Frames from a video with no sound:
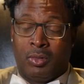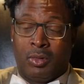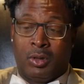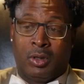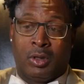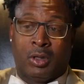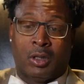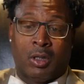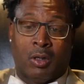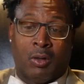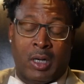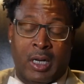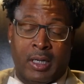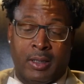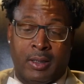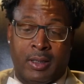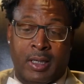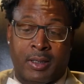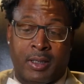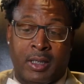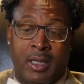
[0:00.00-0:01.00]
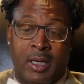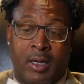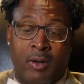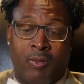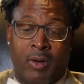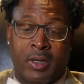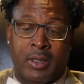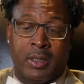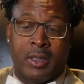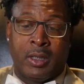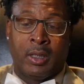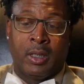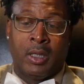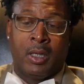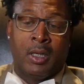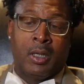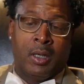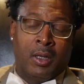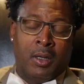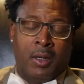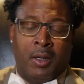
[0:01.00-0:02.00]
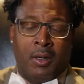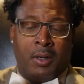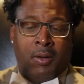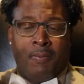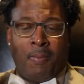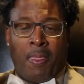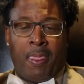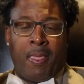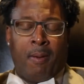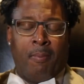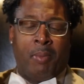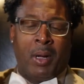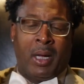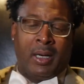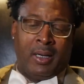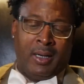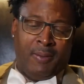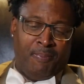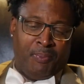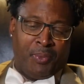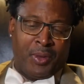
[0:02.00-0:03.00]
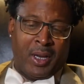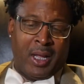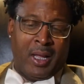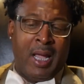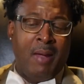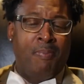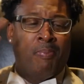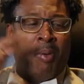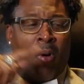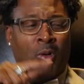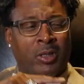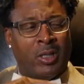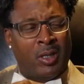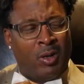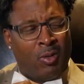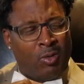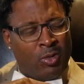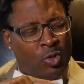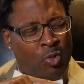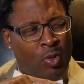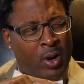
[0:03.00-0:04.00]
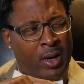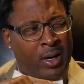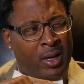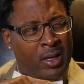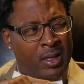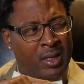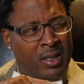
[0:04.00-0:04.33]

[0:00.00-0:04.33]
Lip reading: So that's interesting. But he posted on Twitter.